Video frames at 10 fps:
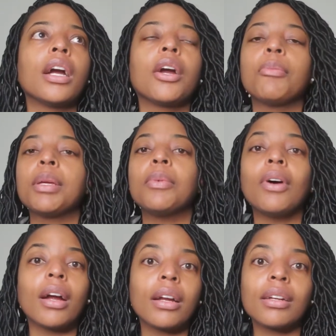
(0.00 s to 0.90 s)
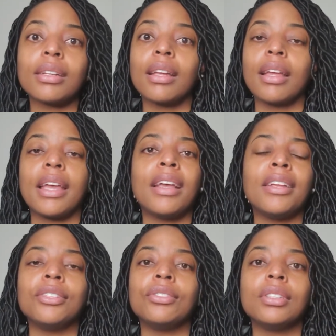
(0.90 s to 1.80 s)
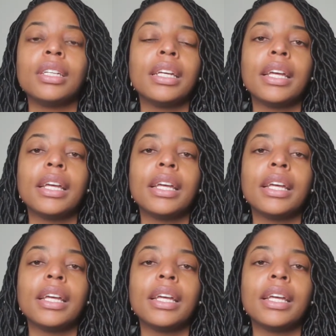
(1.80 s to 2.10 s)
hurt people hurt. And